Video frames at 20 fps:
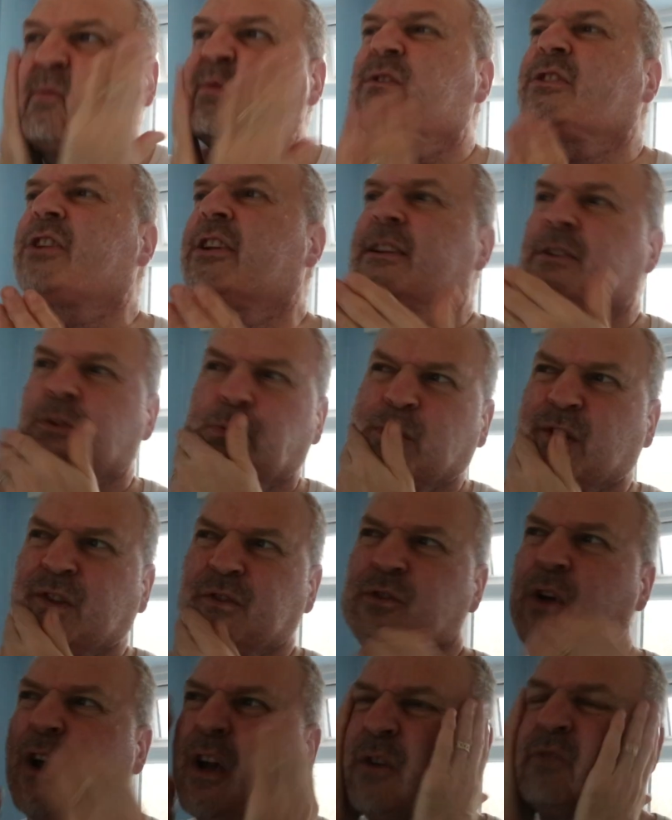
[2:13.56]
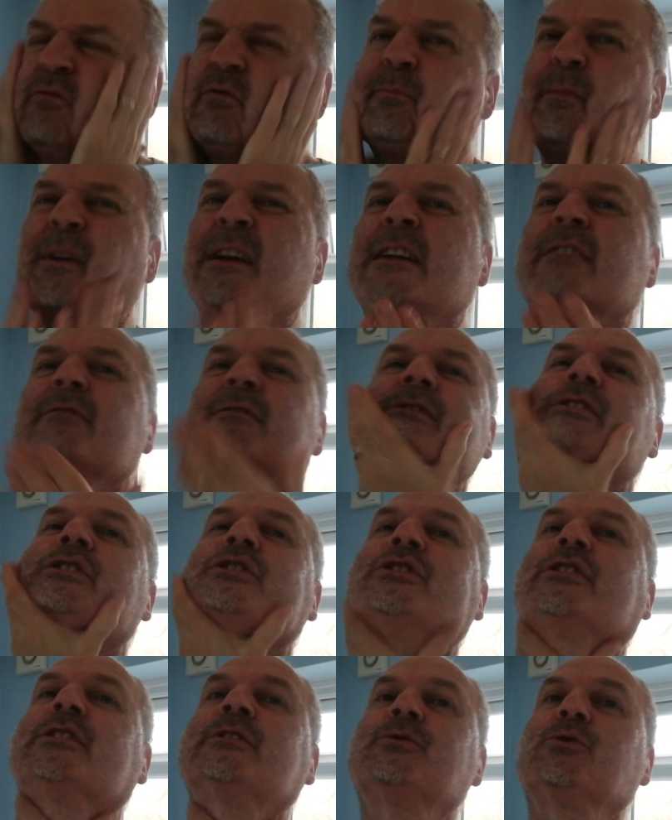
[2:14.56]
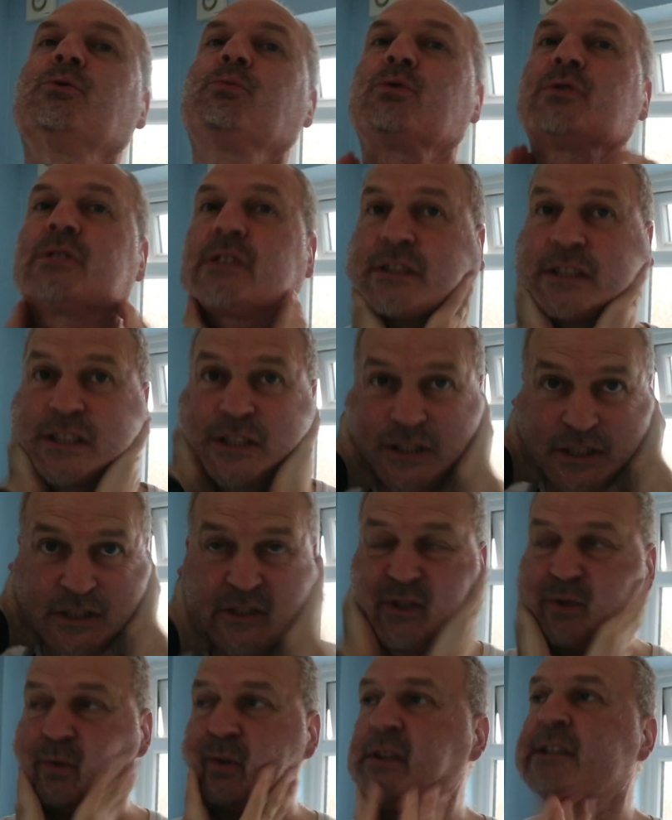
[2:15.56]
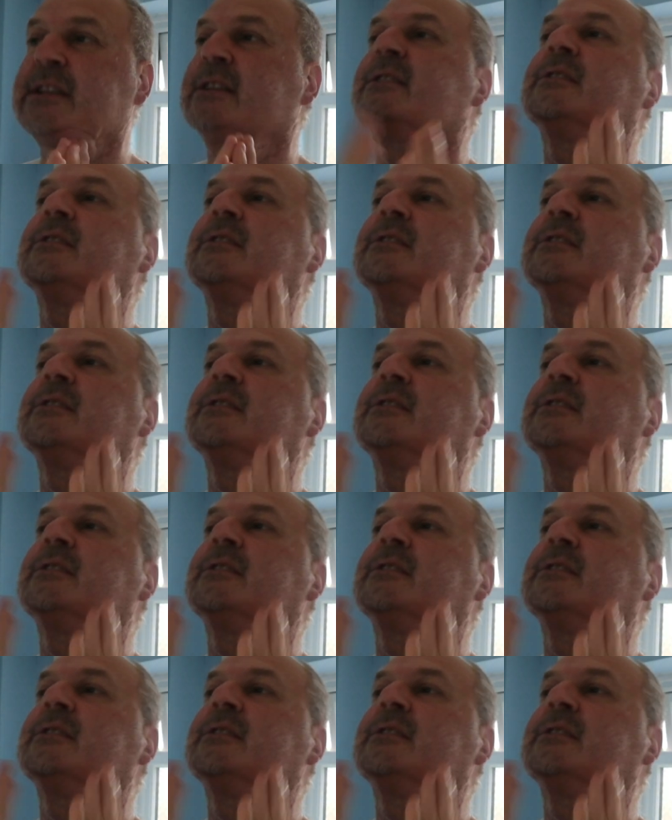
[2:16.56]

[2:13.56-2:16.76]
what it sounds, but it's not overpowering the sandalwood in this. It's quite